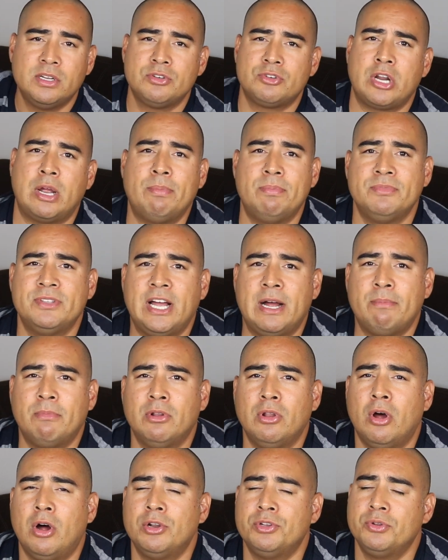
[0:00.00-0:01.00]

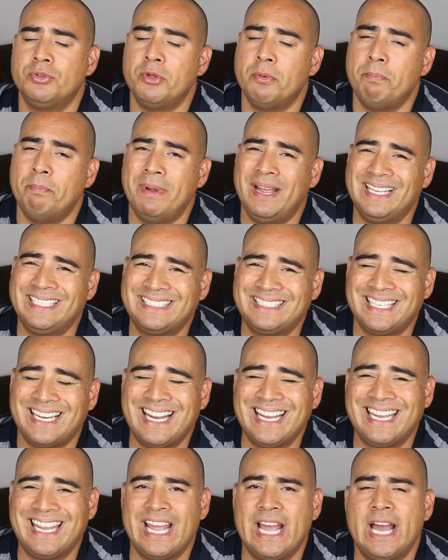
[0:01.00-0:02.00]
I'll do the best that
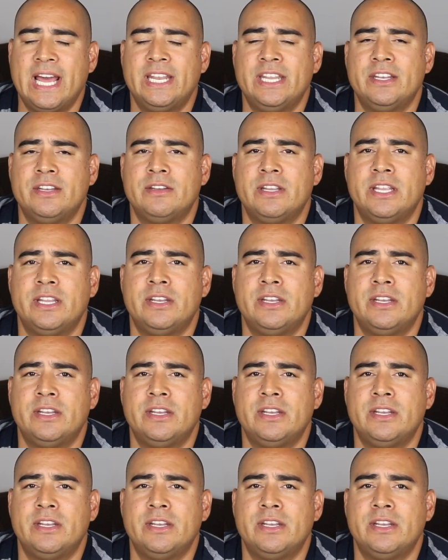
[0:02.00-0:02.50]
I can, and